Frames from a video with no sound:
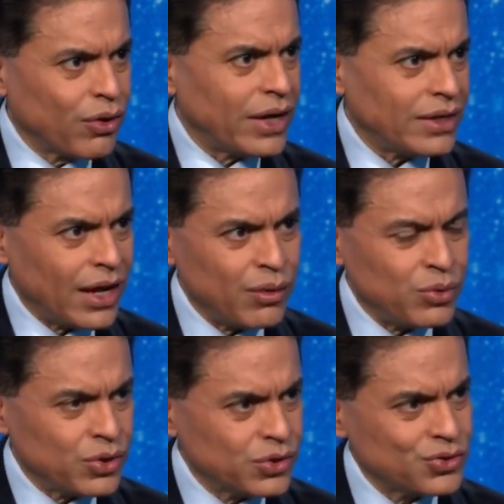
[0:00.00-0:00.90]

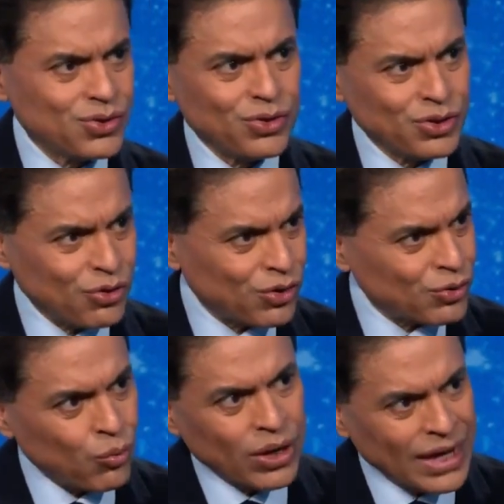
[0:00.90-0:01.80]
neighbors. On the
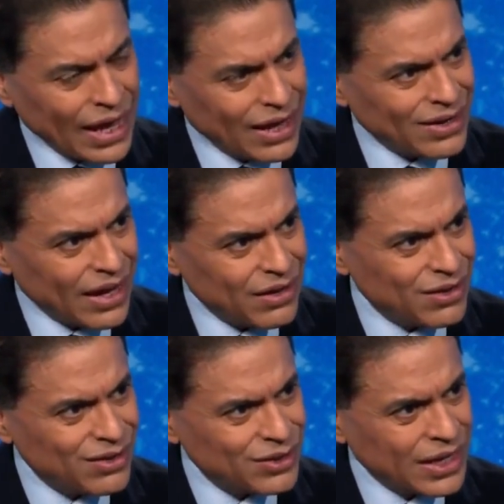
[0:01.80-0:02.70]
one hand,
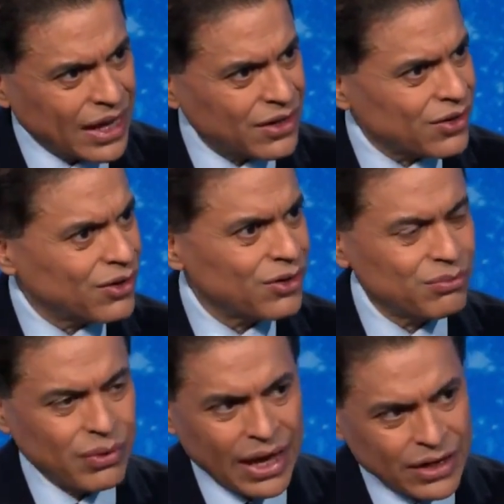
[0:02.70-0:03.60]
Canada,
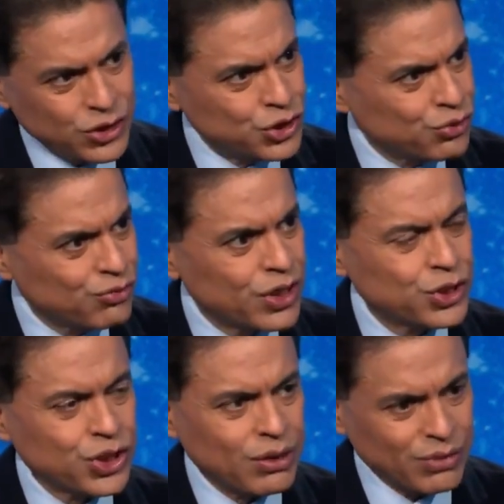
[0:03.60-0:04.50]
energy
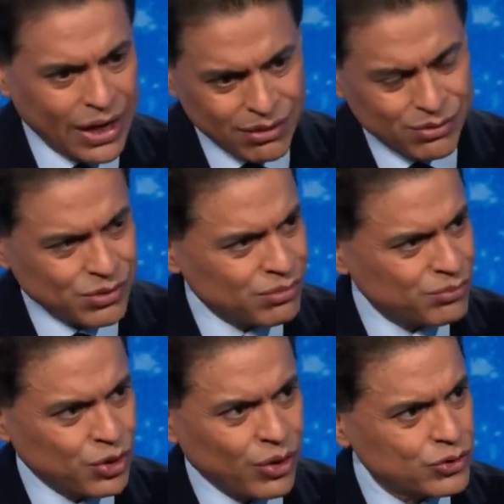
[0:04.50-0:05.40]
rich,
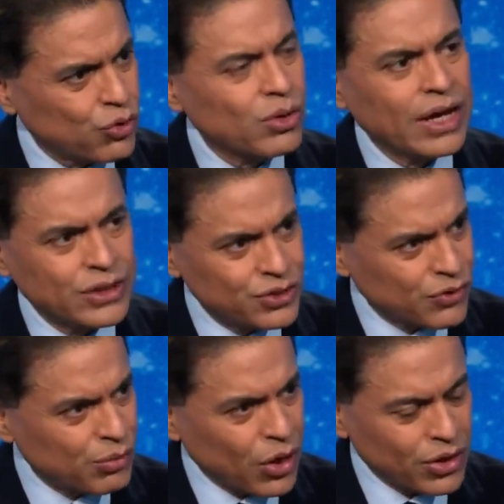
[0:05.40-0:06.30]
has all kinds of
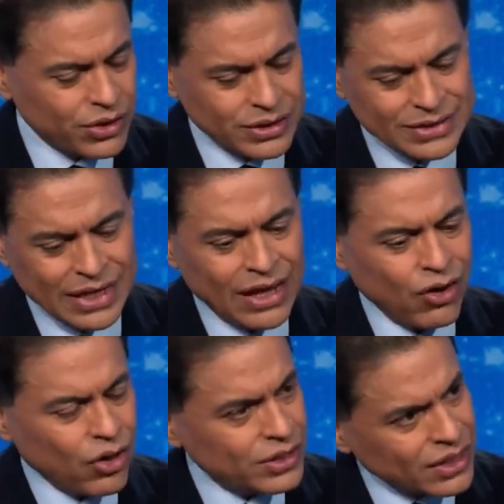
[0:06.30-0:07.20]
commodities.
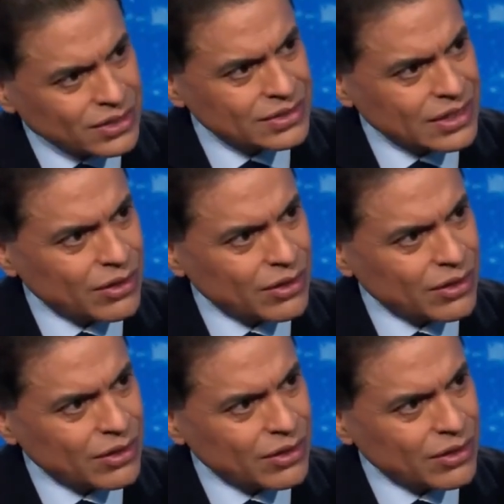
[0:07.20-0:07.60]
On the other side,